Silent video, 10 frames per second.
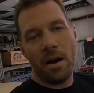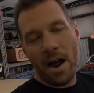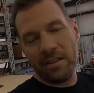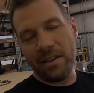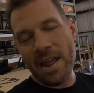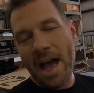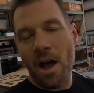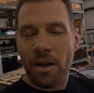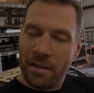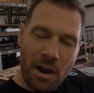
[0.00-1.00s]
All right, so
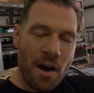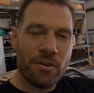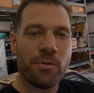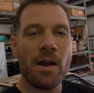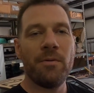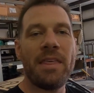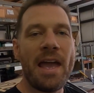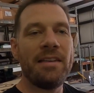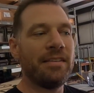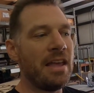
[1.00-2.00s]
now the car's running with the
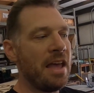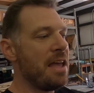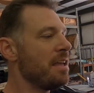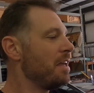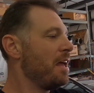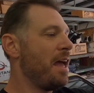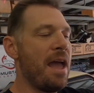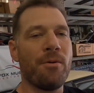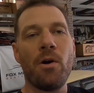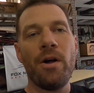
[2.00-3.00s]
AC,
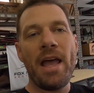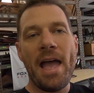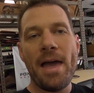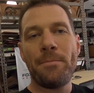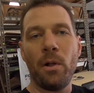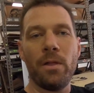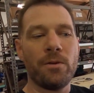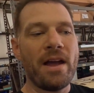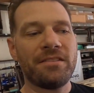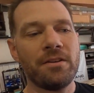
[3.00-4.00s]
and we're going ahead, pulling
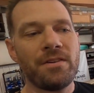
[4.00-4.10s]
the rest